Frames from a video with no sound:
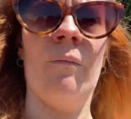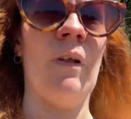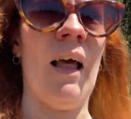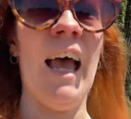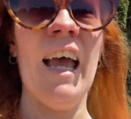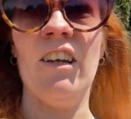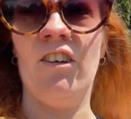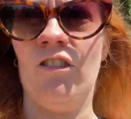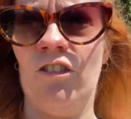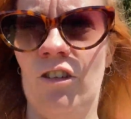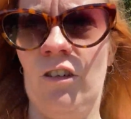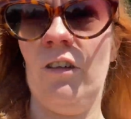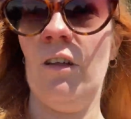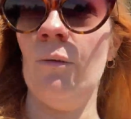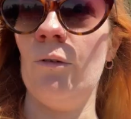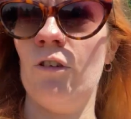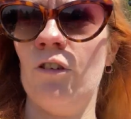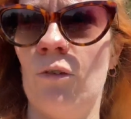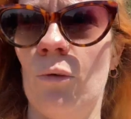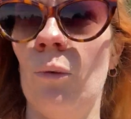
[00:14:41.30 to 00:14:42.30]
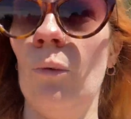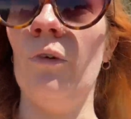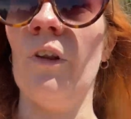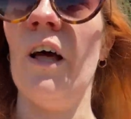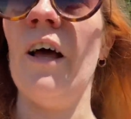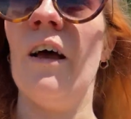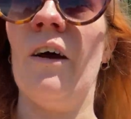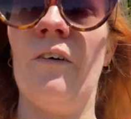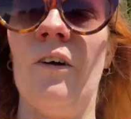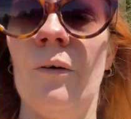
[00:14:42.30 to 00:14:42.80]
hedge, and they were just all
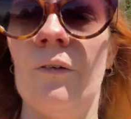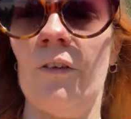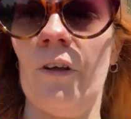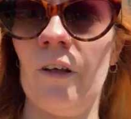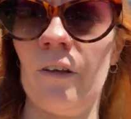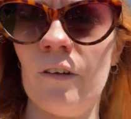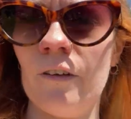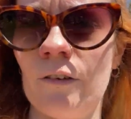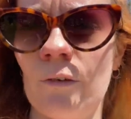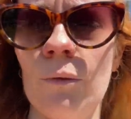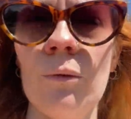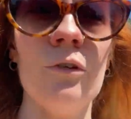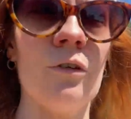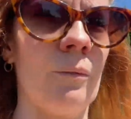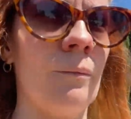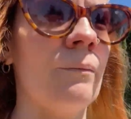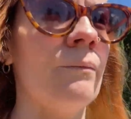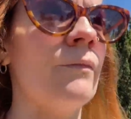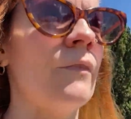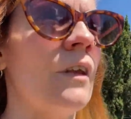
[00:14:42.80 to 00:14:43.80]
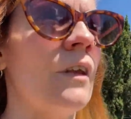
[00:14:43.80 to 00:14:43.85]
there, and I was like, this is awesome.